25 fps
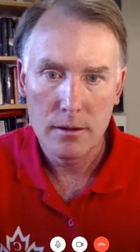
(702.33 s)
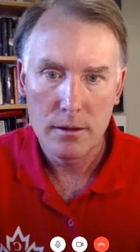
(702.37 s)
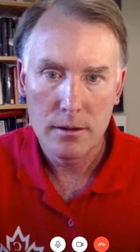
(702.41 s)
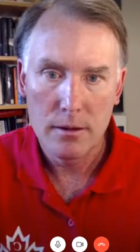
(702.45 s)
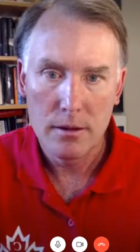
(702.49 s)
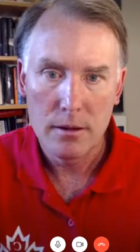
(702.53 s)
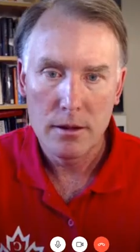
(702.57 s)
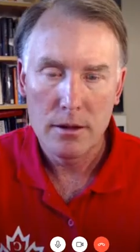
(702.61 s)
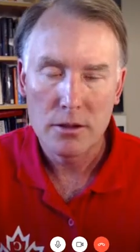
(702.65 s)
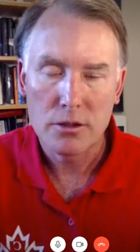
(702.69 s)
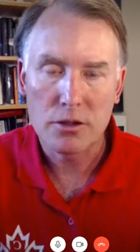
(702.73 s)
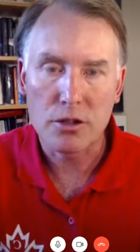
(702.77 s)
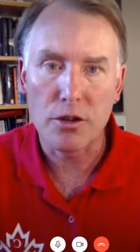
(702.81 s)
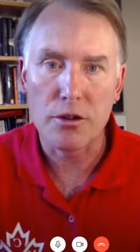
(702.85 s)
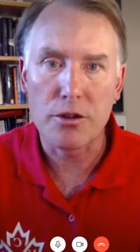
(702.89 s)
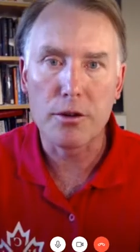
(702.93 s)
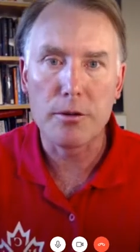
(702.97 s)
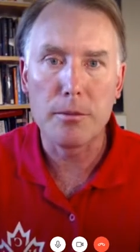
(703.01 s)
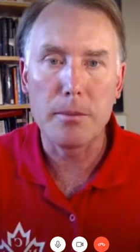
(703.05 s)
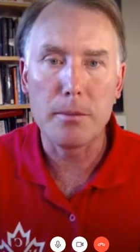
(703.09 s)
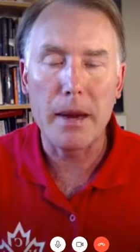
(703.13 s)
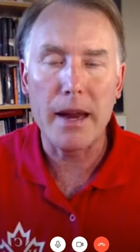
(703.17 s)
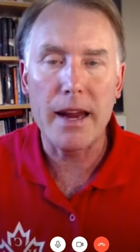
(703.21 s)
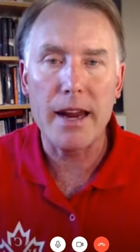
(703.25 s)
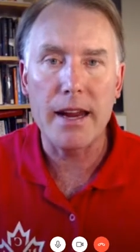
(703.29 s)
So they're
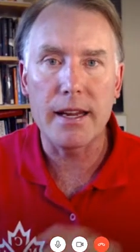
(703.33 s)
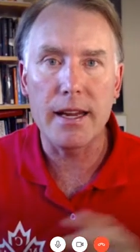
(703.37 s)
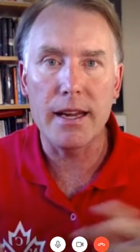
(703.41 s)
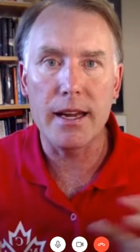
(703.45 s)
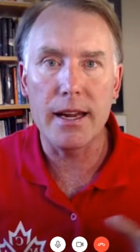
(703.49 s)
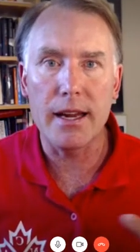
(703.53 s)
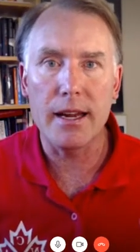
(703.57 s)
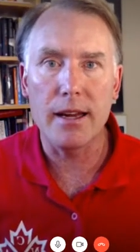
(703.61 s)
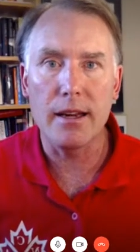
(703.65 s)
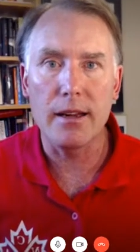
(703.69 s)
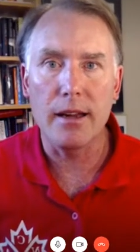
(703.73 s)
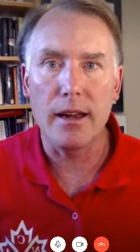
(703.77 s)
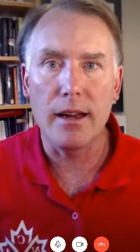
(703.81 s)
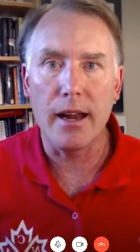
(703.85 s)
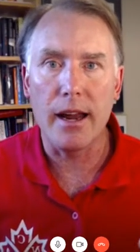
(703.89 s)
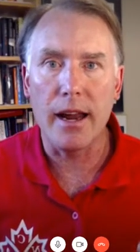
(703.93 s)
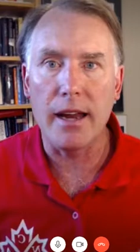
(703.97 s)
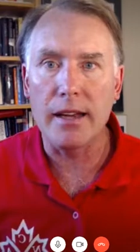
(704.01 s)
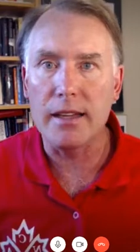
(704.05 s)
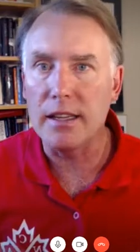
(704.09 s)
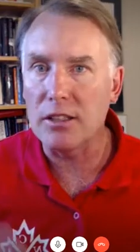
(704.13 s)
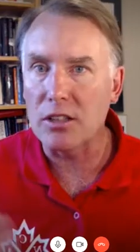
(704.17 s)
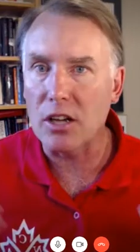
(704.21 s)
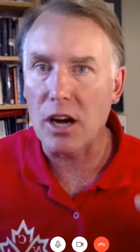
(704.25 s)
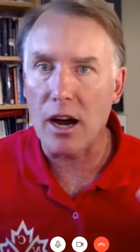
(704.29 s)
making
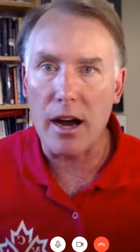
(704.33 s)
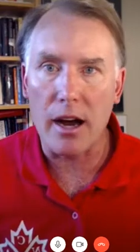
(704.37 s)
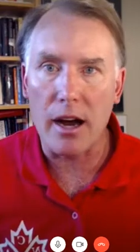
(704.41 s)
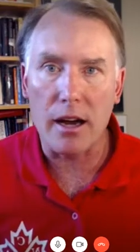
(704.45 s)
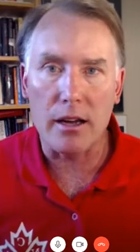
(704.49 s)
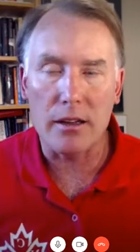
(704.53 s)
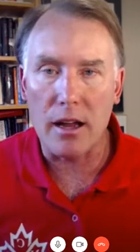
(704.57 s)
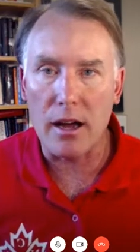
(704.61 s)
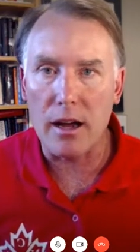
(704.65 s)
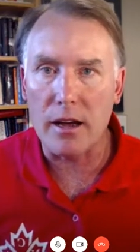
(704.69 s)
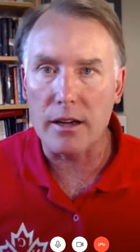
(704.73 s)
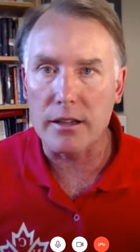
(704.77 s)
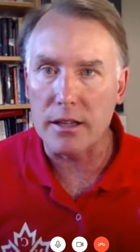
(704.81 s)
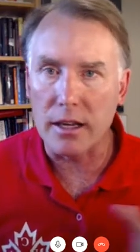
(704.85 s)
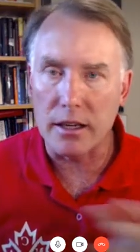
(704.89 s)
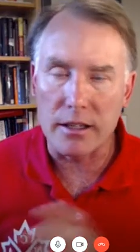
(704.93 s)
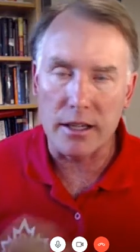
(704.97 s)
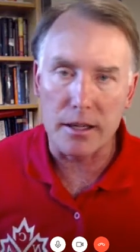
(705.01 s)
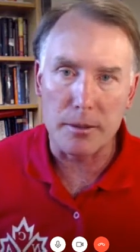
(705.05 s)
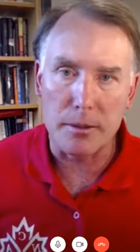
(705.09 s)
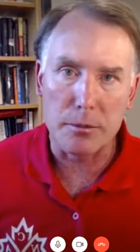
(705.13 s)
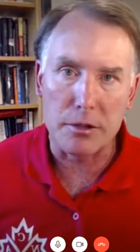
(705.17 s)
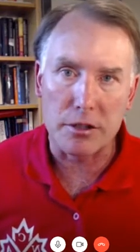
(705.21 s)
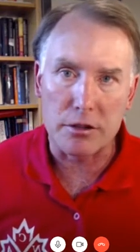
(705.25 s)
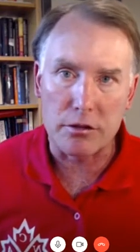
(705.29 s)
any dialogue on
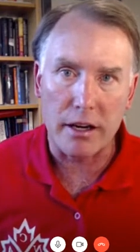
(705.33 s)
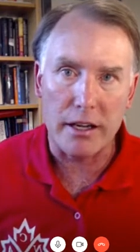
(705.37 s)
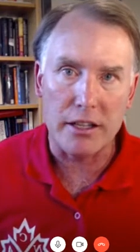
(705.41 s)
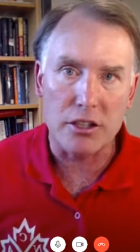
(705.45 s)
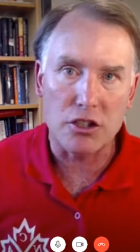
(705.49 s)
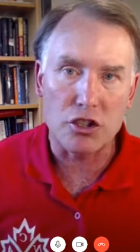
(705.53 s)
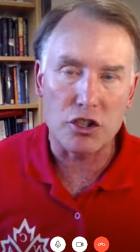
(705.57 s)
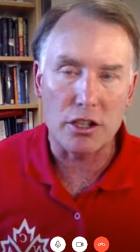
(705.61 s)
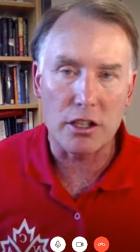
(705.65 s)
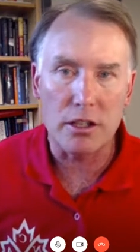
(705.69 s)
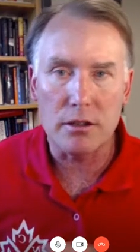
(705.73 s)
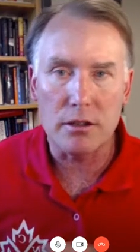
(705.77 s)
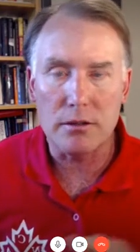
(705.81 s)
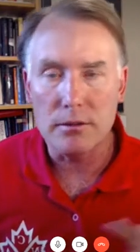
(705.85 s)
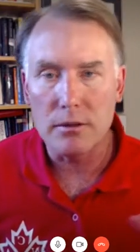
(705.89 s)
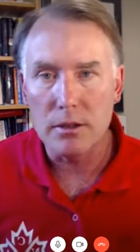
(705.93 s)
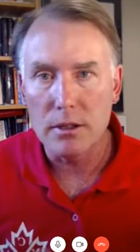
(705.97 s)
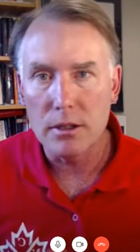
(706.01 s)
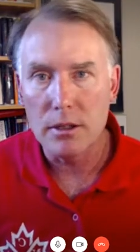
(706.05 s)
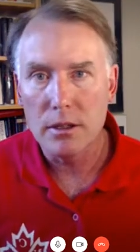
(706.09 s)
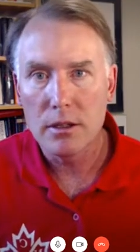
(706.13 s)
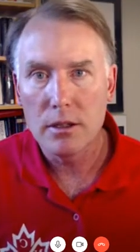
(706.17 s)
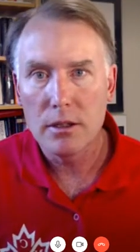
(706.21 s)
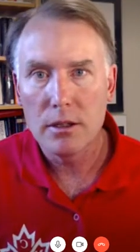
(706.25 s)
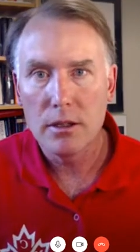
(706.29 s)
immigration,
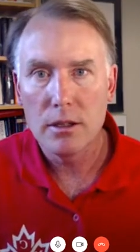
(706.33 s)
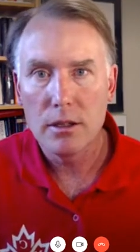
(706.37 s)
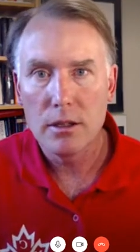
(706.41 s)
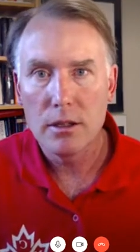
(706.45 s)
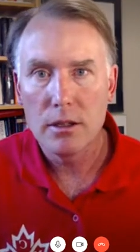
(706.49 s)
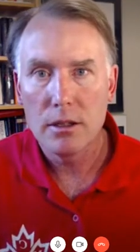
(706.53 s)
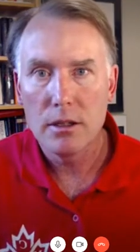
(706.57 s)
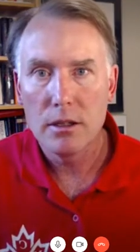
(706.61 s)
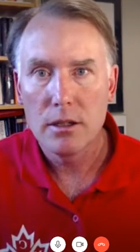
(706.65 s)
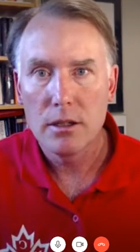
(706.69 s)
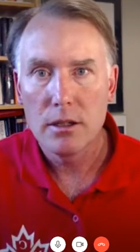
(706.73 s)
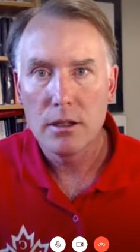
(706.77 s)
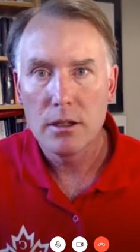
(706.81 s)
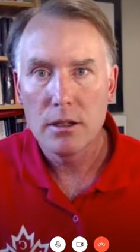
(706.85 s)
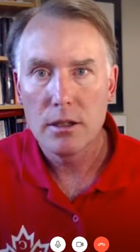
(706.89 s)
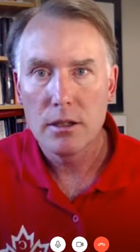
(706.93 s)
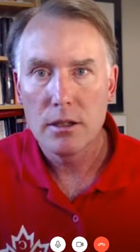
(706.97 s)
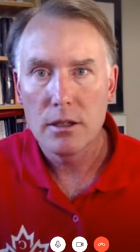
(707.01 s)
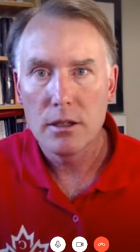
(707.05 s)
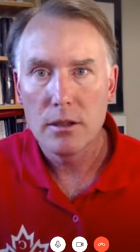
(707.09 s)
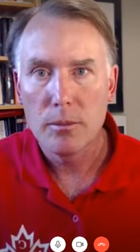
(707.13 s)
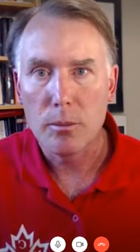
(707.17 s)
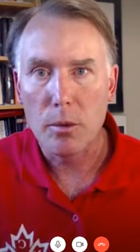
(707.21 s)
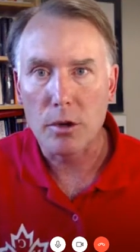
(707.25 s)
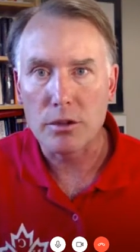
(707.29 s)

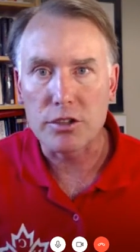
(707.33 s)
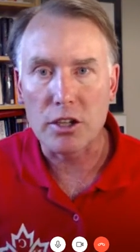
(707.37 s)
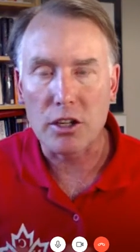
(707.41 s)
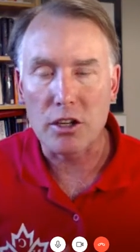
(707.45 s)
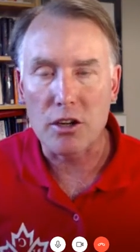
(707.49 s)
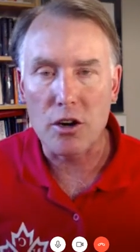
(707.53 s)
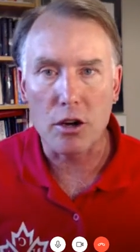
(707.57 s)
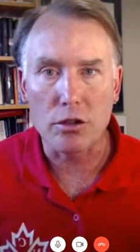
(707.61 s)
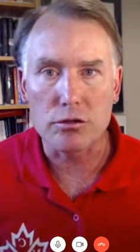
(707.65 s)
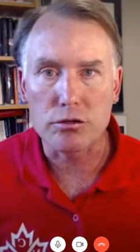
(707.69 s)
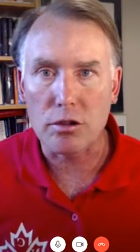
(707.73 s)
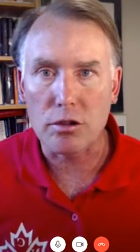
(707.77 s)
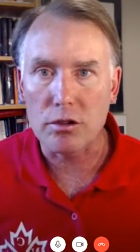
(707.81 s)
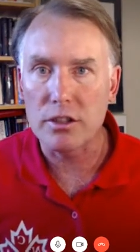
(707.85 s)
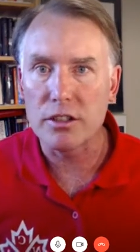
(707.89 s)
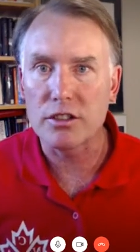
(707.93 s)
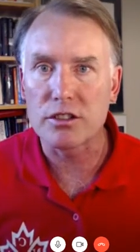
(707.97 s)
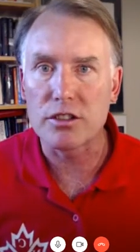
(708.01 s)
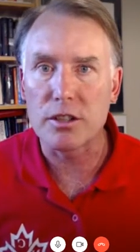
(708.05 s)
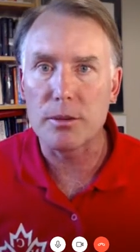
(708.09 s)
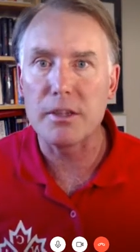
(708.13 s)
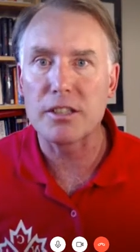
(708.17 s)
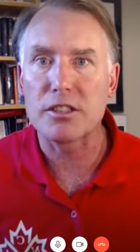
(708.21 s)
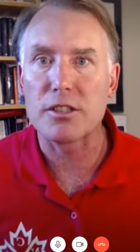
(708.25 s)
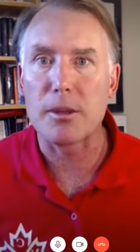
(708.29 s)

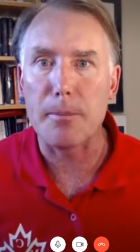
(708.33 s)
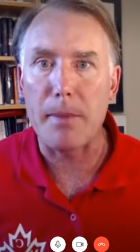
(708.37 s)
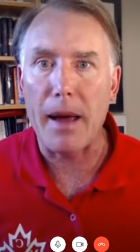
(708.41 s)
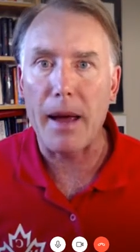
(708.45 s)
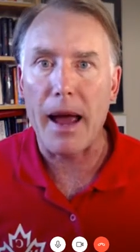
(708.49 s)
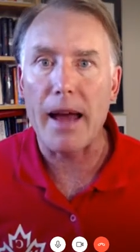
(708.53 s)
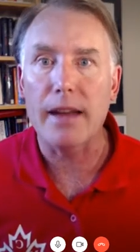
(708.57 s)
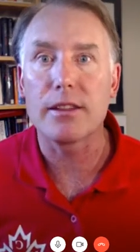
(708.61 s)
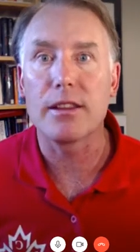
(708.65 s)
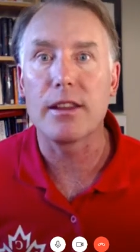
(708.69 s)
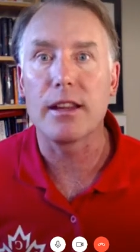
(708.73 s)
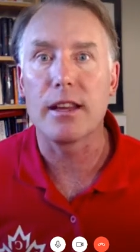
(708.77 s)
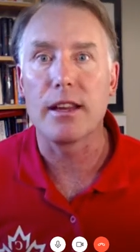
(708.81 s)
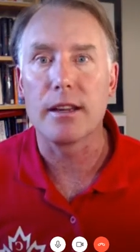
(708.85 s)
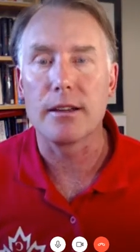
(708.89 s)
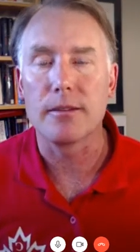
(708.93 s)
multiculturalism is a bad thing.